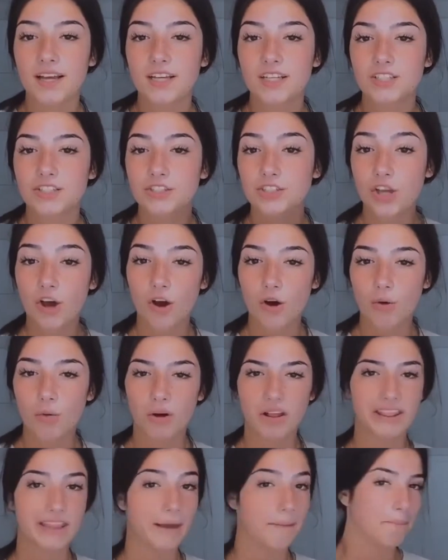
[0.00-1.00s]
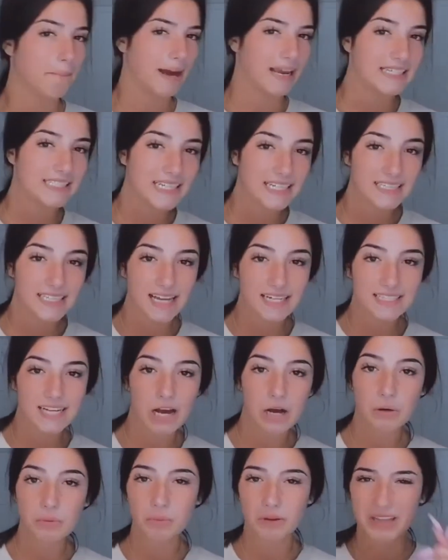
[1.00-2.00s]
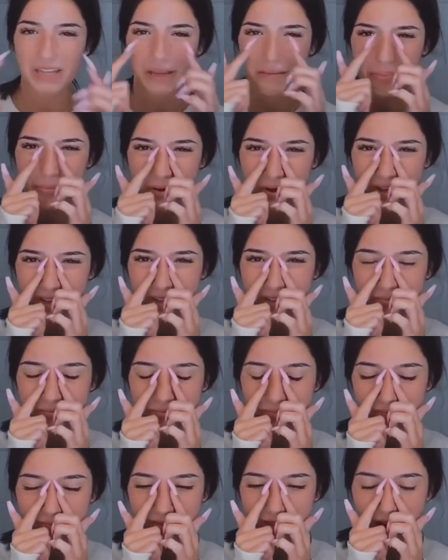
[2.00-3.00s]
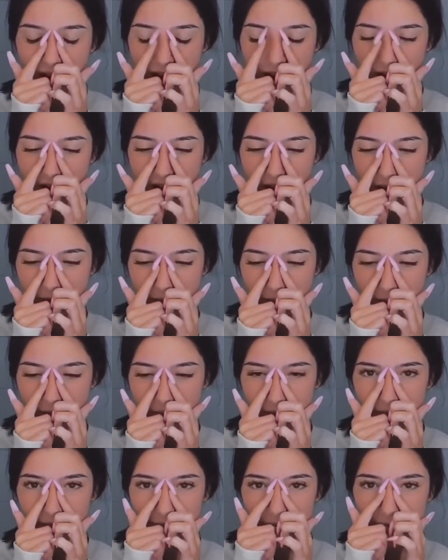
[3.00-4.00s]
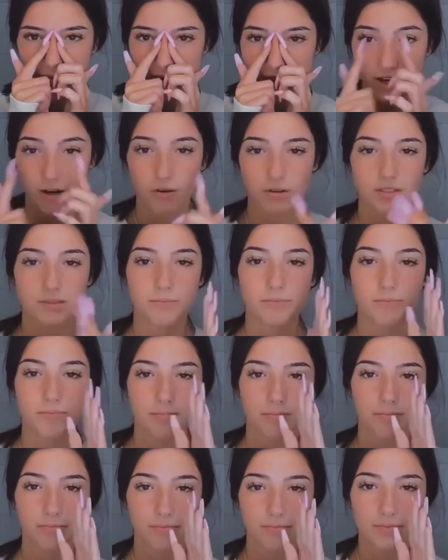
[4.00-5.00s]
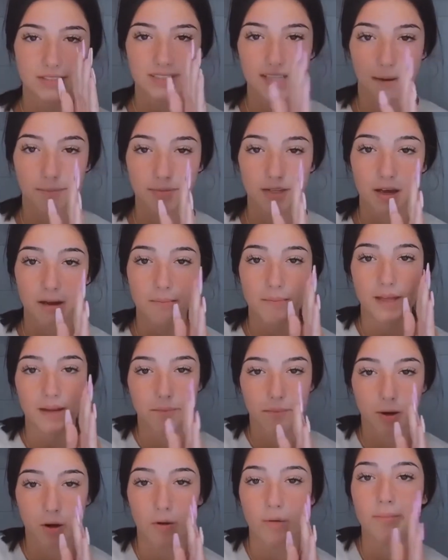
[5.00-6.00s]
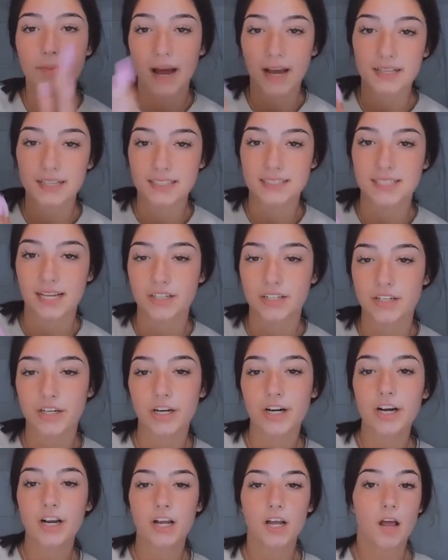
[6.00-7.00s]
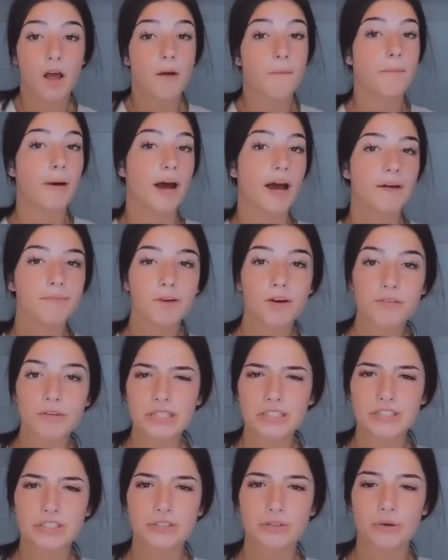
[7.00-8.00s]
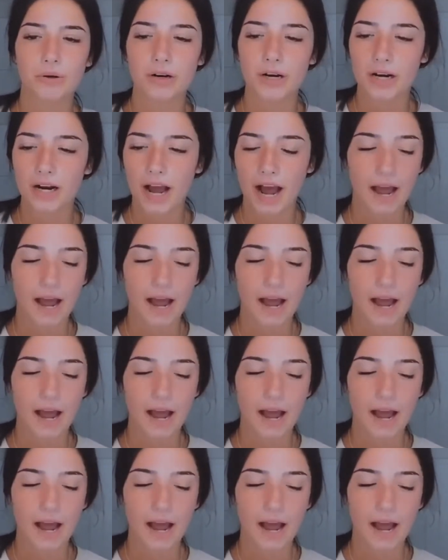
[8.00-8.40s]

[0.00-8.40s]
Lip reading: So they might take that down when they put my nose septum and bone back in the center, but I'm not really sure.